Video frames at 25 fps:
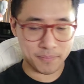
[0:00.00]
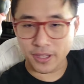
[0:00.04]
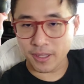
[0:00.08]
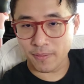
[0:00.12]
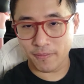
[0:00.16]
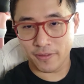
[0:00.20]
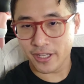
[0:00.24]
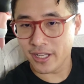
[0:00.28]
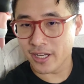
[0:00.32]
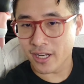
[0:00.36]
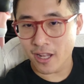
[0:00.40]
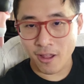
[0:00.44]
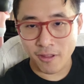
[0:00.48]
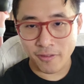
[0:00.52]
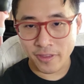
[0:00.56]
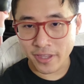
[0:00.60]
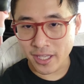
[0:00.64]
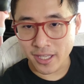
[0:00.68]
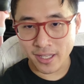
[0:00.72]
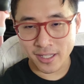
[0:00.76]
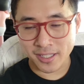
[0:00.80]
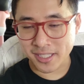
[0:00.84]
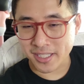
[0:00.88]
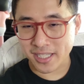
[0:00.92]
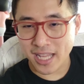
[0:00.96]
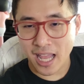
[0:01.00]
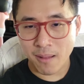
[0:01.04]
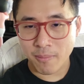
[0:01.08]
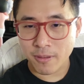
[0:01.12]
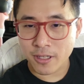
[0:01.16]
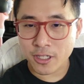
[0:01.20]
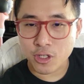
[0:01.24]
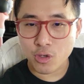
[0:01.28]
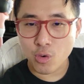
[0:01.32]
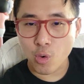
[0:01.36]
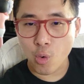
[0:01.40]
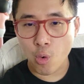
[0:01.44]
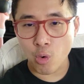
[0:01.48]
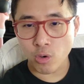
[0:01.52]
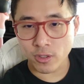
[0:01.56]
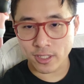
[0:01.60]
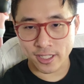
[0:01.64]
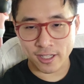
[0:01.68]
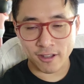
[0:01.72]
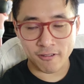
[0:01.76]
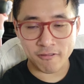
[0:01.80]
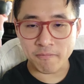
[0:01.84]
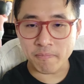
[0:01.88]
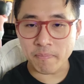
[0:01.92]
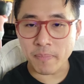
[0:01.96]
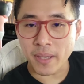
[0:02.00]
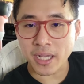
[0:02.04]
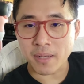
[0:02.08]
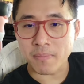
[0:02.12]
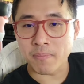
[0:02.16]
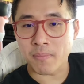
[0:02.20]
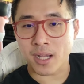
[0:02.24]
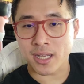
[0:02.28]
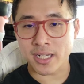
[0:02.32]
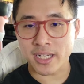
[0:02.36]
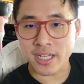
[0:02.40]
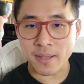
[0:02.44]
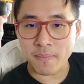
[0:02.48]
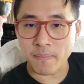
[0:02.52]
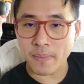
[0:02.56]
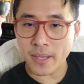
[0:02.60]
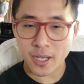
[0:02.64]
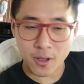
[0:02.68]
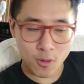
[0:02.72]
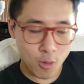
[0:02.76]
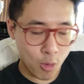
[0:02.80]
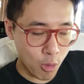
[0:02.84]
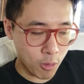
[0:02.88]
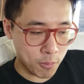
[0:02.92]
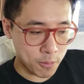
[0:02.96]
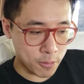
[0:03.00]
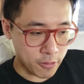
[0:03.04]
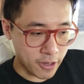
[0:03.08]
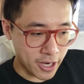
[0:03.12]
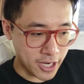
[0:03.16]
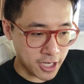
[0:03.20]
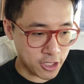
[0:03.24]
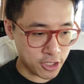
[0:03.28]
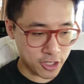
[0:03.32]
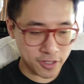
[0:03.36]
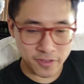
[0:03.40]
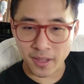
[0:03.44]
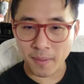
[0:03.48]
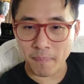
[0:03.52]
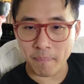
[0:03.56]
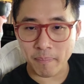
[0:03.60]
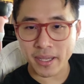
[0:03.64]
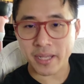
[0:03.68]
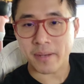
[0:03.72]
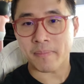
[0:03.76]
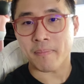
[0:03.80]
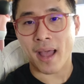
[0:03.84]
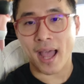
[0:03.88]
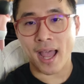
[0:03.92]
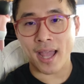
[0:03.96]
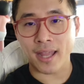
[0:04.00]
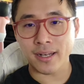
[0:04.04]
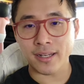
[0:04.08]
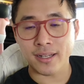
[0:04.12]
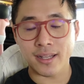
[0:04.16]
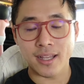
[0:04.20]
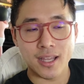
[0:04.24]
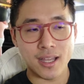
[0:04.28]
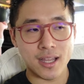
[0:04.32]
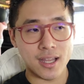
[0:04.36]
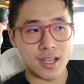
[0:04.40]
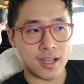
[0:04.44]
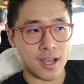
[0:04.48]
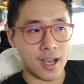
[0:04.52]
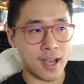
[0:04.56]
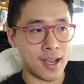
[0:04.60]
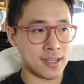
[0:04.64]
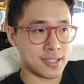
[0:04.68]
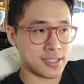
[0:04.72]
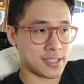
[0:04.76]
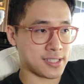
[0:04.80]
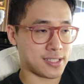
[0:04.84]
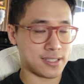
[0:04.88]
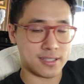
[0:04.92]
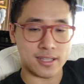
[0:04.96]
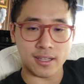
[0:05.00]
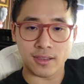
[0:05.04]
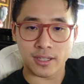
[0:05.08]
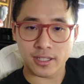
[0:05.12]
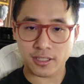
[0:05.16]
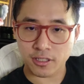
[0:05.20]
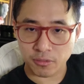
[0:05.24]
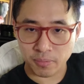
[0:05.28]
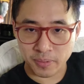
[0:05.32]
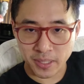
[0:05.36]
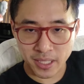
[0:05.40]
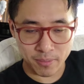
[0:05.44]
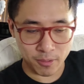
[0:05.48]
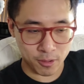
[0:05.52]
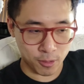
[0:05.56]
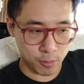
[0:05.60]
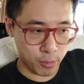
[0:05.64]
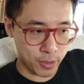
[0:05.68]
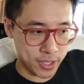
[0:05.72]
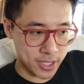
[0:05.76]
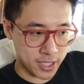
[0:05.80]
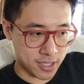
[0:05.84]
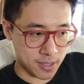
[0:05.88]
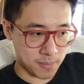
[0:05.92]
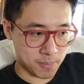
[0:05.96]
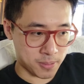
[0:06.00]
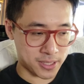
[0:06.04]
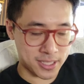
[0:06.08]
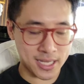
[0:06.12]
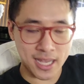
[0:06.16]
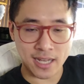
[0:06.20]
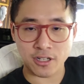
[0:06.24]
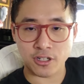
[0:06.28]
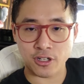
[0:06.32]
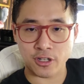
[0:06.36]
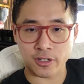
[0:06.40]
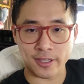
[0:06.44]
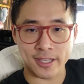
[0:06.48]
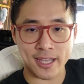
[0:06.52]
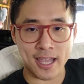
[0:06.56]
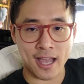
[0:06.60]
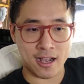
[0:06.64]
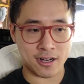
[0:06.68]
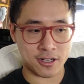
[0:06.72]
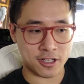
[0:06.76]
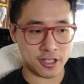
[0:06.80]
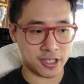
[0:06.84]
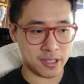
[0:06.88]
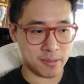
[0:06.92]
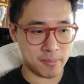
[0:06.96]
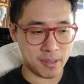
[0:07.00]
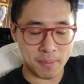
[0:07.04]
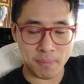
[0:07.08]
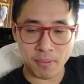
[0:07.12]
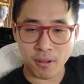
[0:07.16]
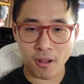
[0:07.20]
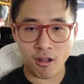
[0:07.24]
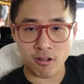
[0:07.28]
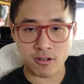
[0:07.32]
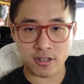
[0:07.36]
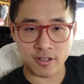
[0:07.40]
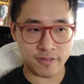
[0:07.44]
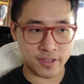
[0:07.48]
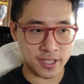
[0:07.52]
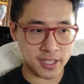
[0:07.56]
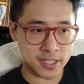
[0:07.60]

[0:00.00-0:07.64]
the established order of big money, big corporation, the big man, us, the little people. We could potentially actually be part